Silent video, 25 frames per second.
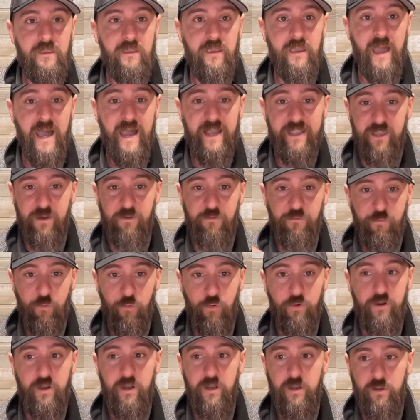i can
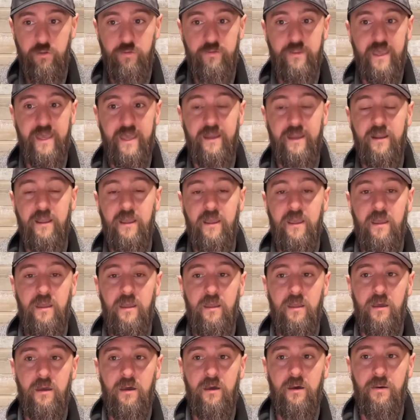afford to do that
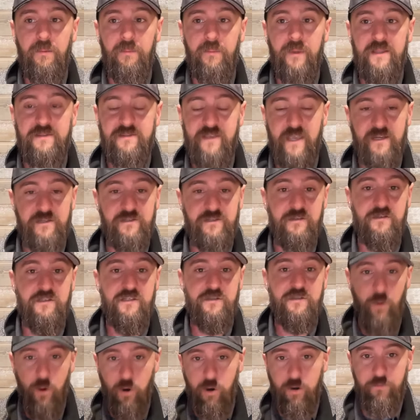um, it's actually
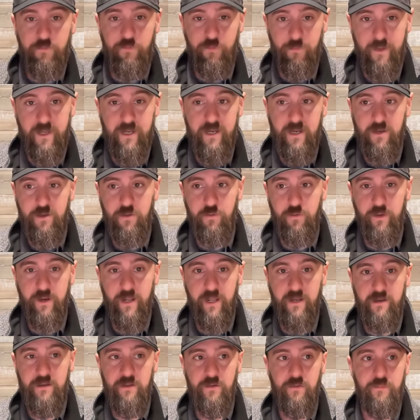smart for me to do what
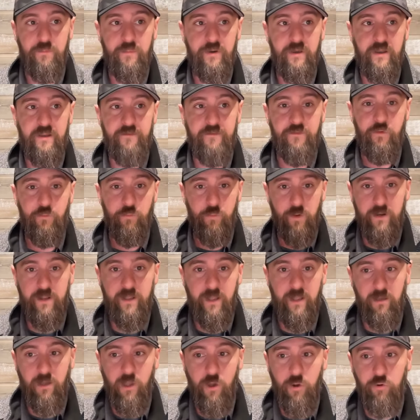i do but if you're
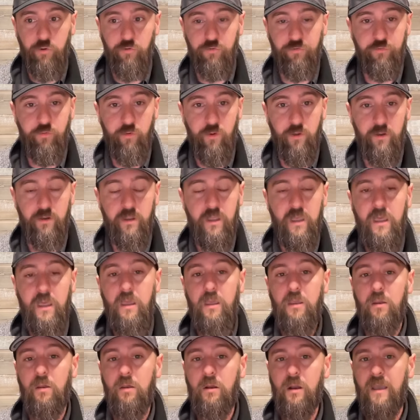running a local truck
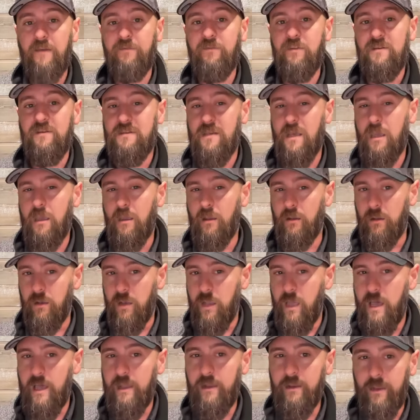you're going to have to take a
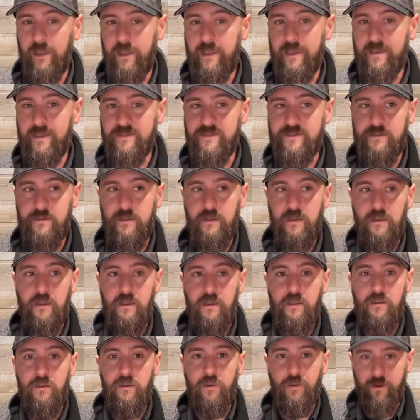lot less
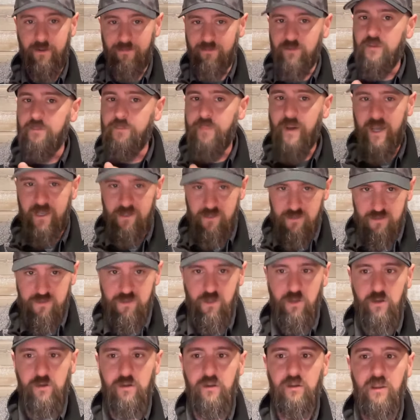you're going to have to bite your
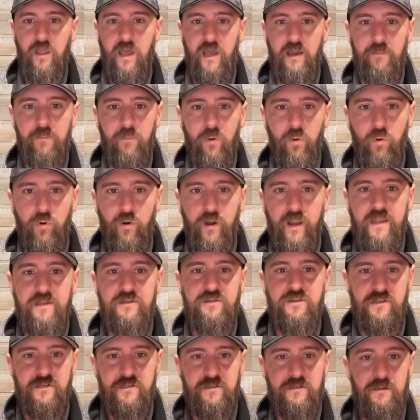tongue a lot more and
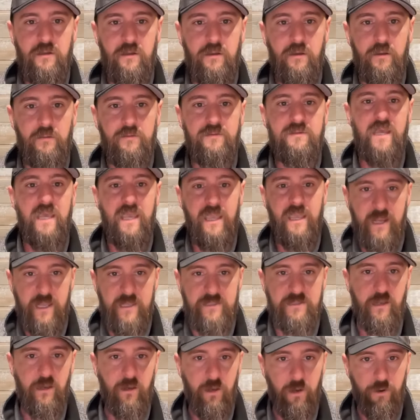just take it
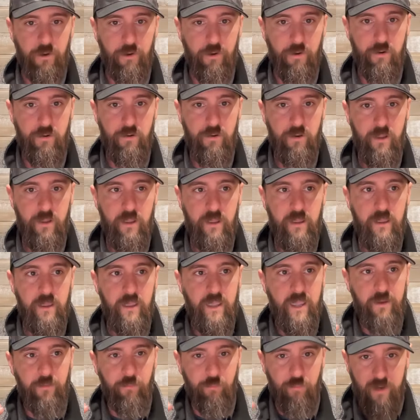as a learn
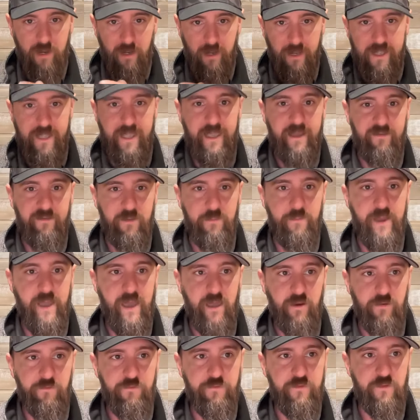and relay out the
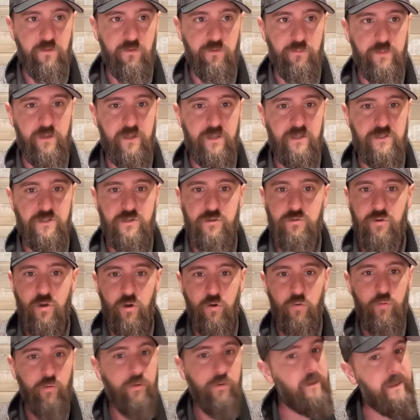battlefield because you
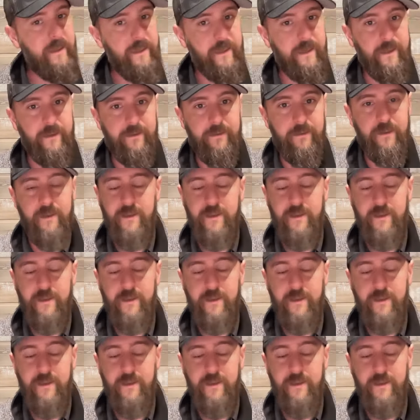don't want to get